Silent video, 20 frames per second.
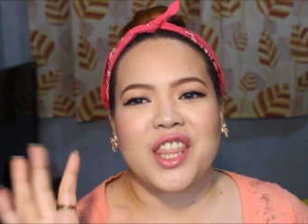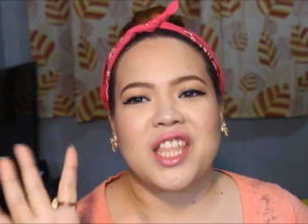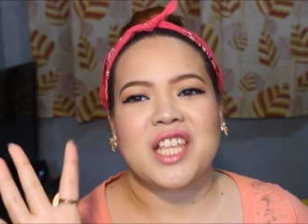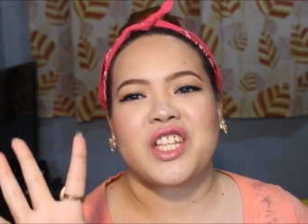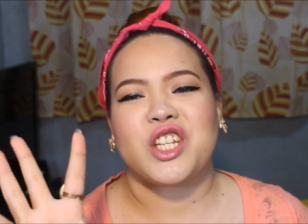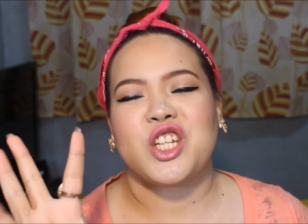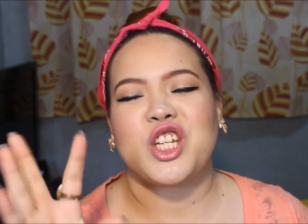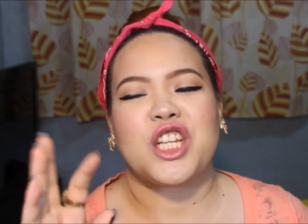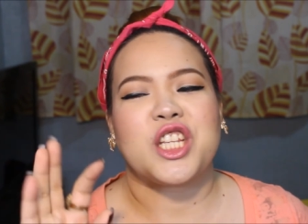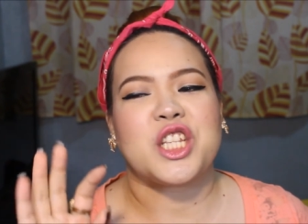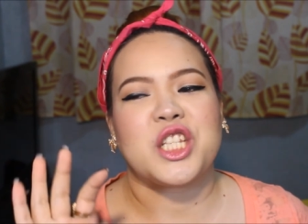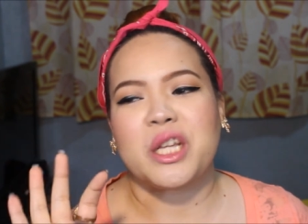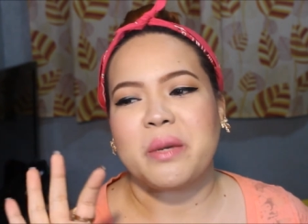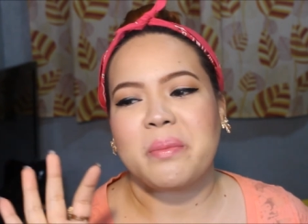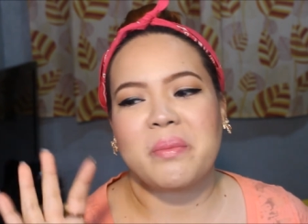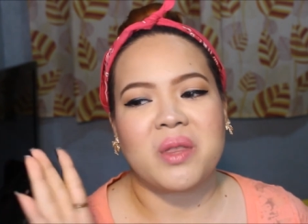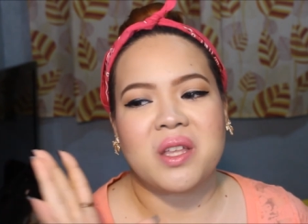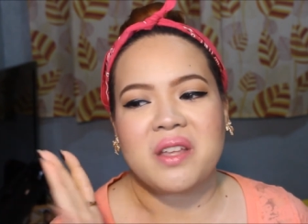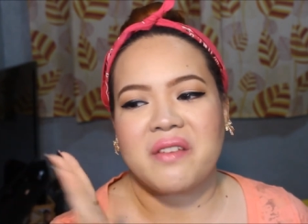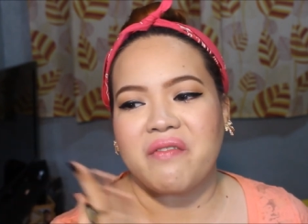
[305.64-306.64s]
It's just
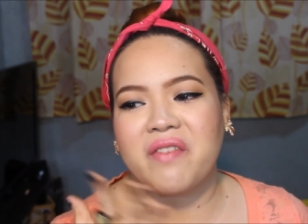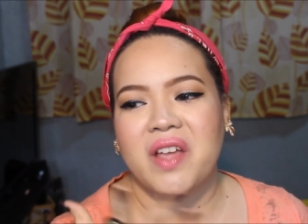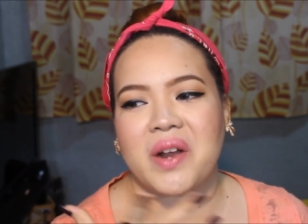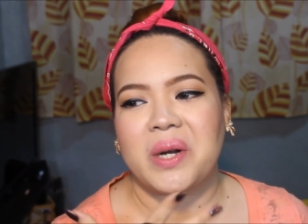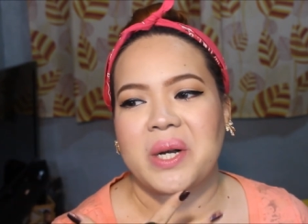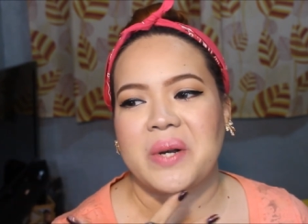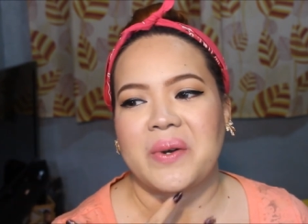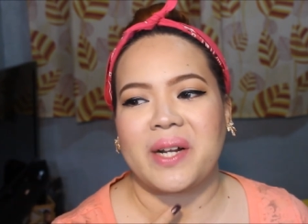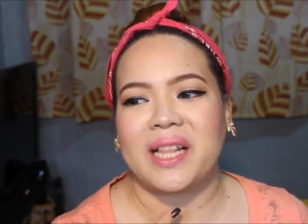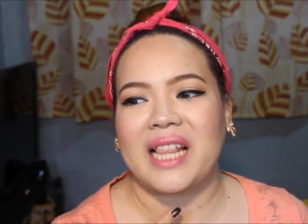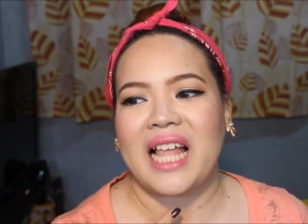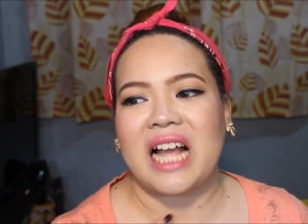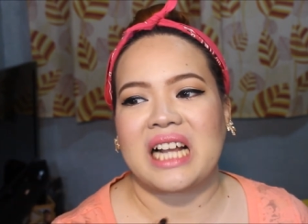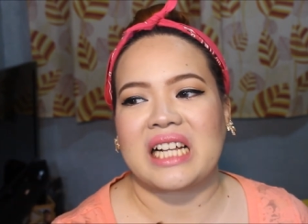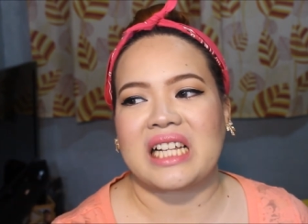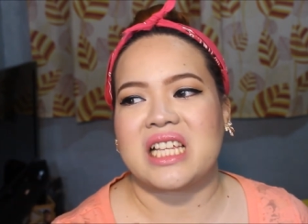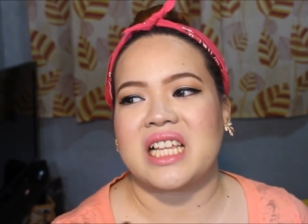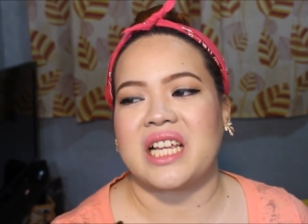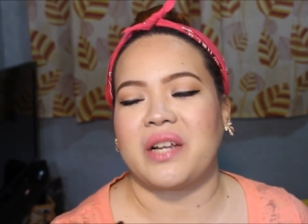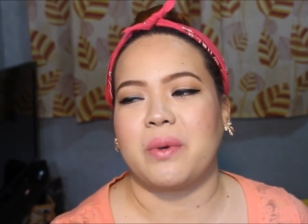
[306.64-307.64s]
something very
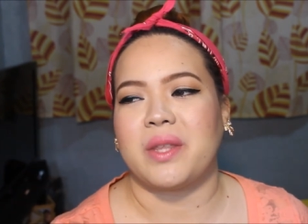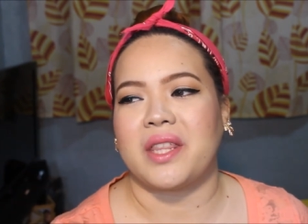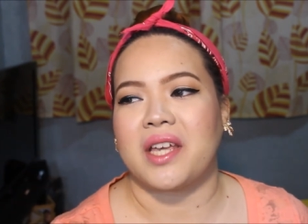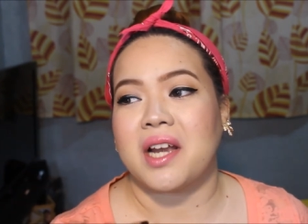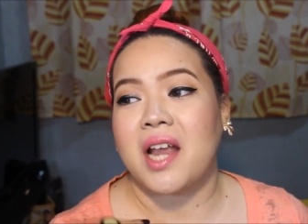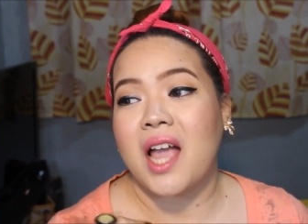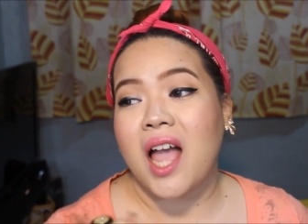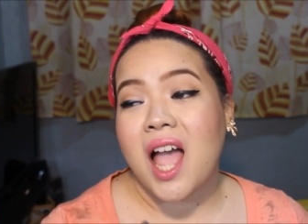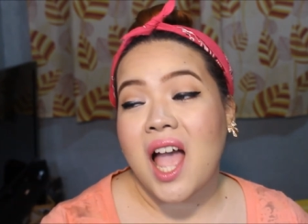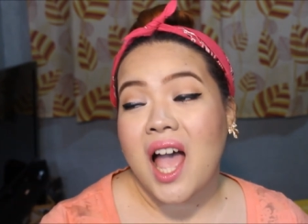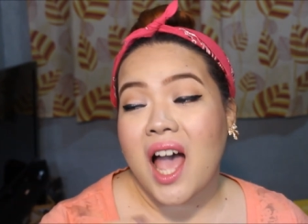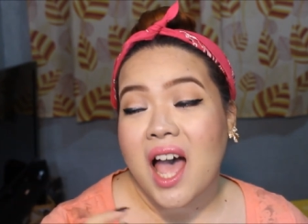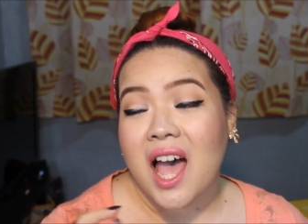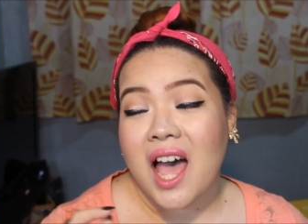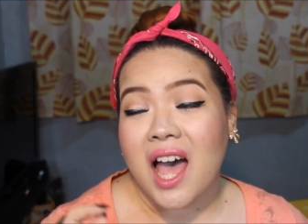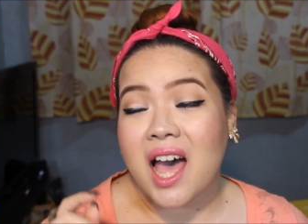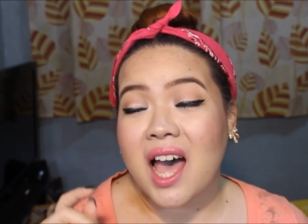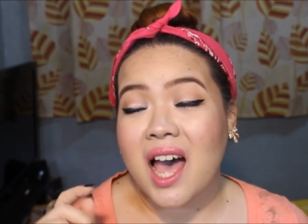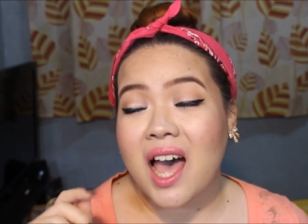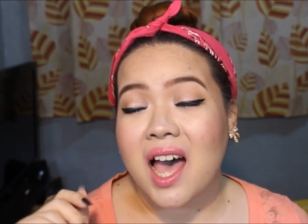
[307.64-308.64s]
relaxing with a
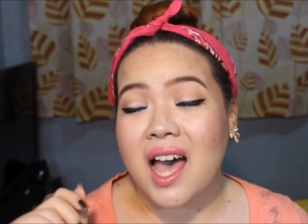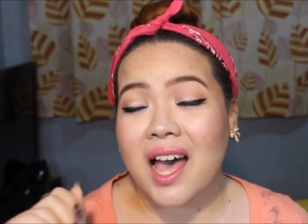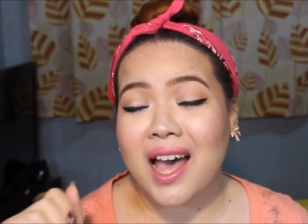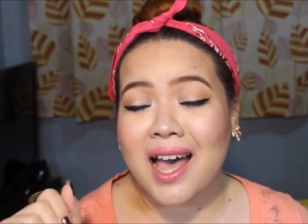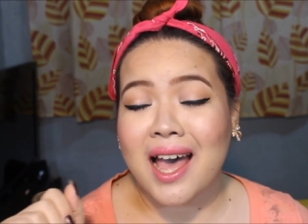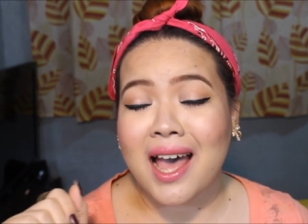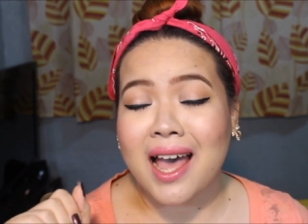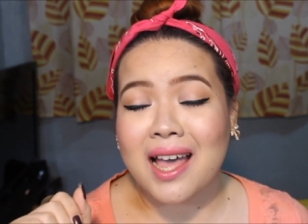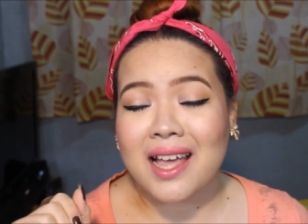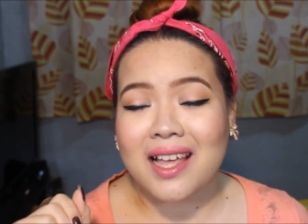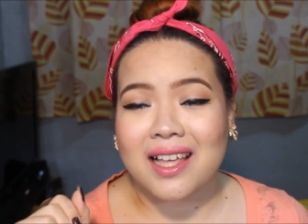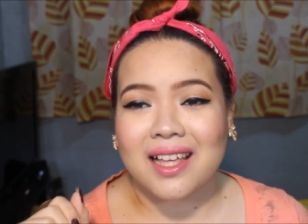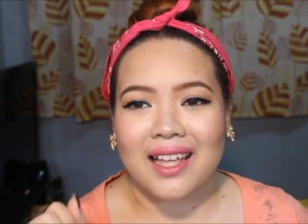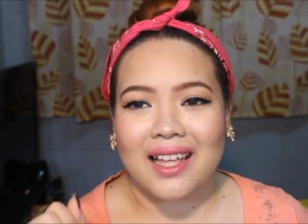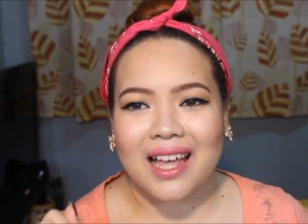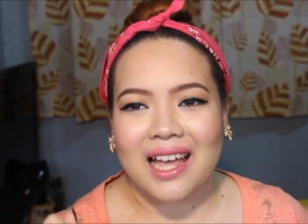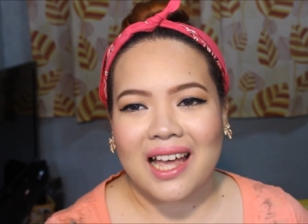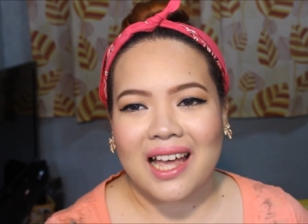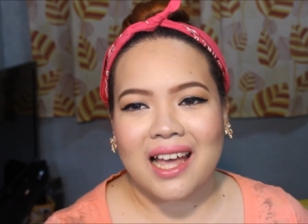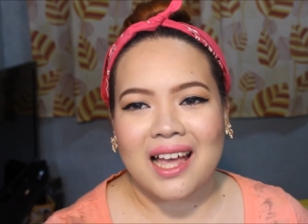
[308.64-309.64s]
ha
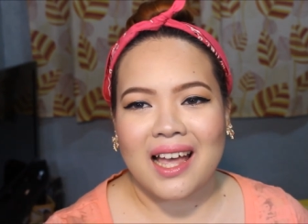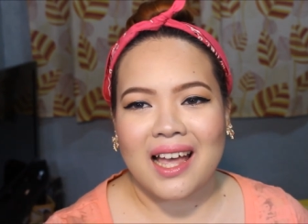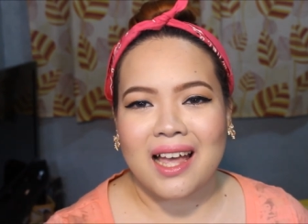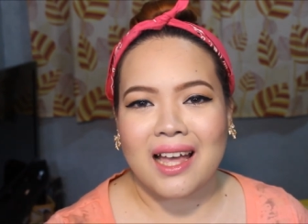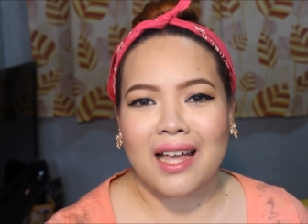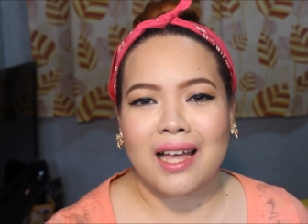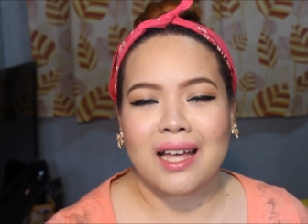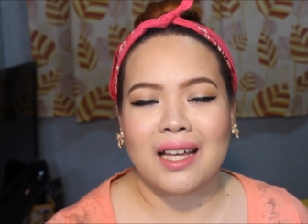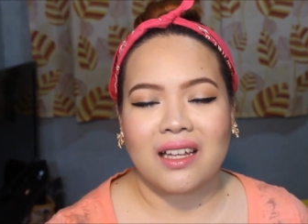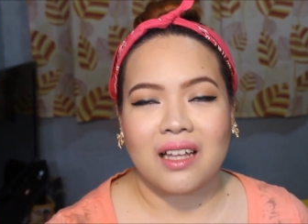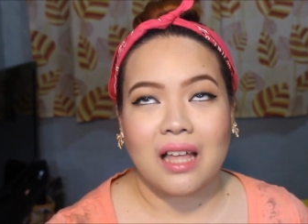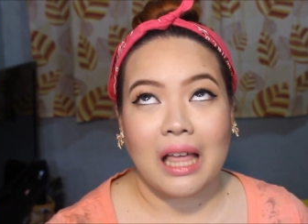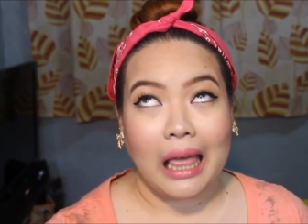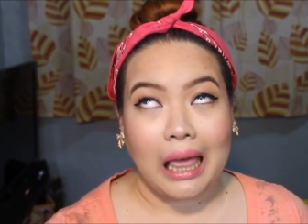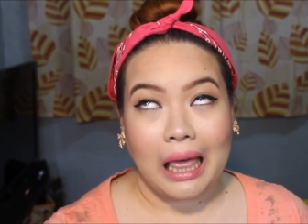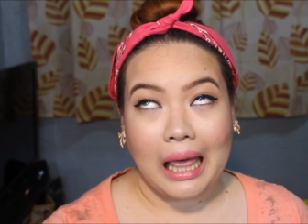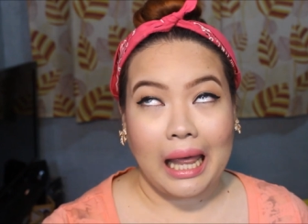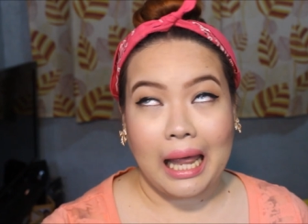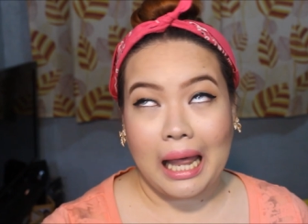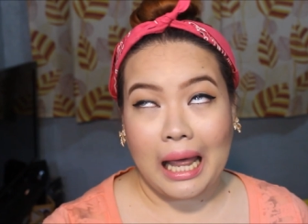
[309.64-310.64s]
ha
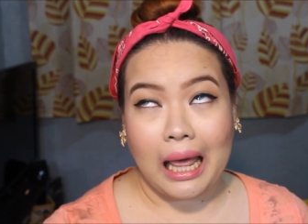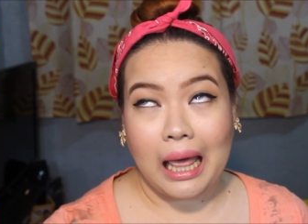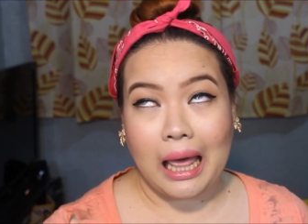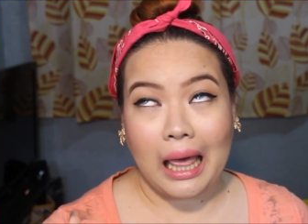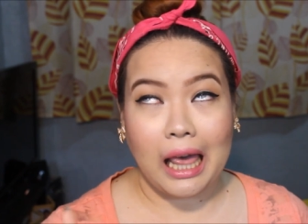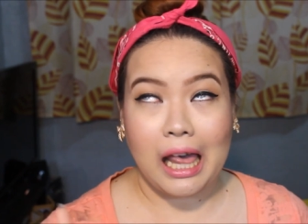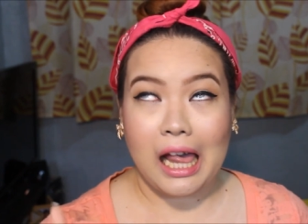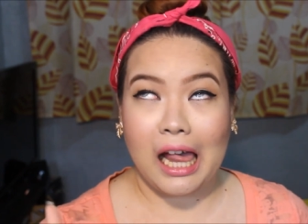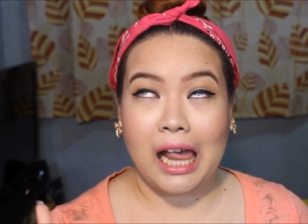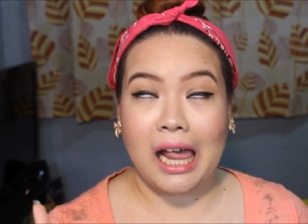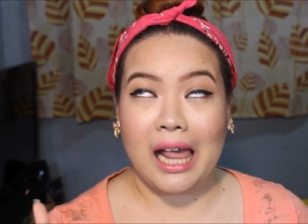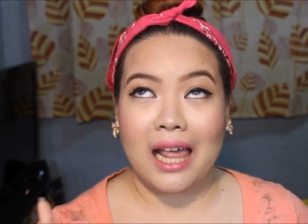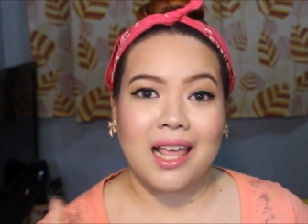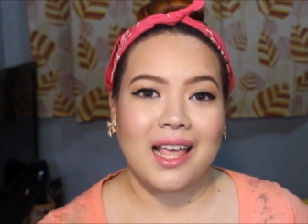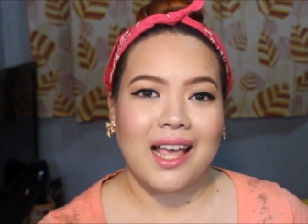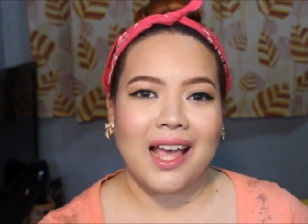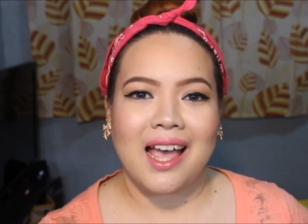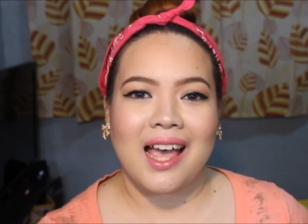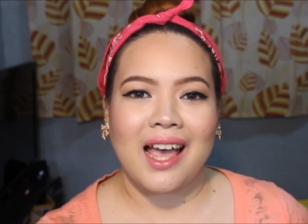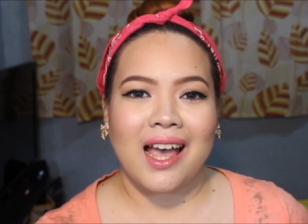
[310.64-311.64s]
ha
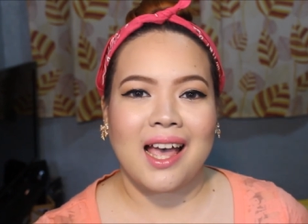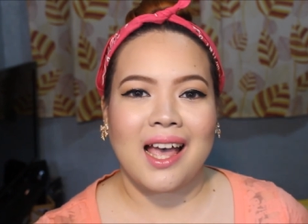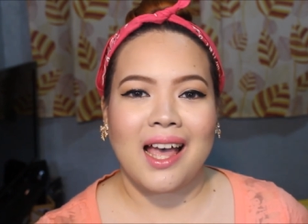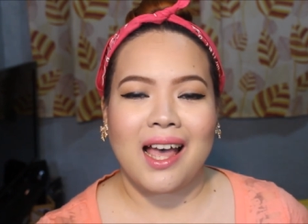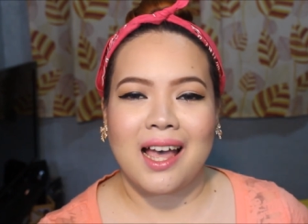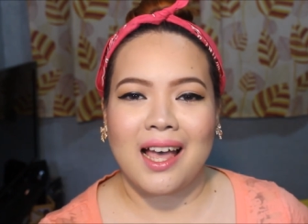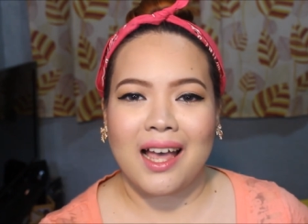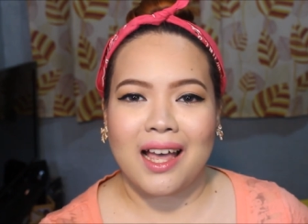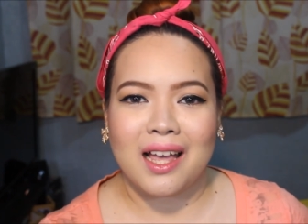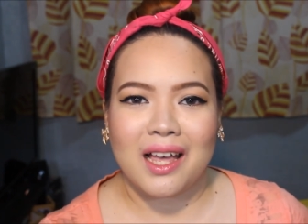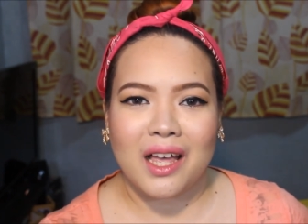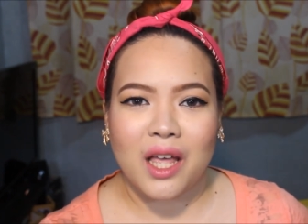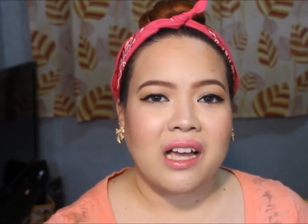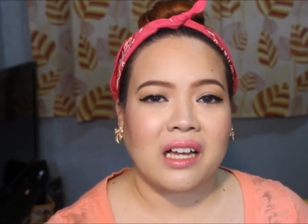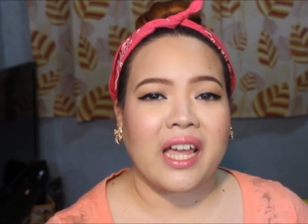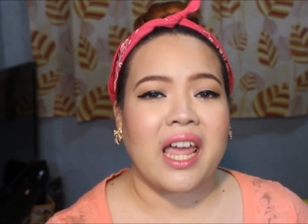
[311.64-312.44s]
ha.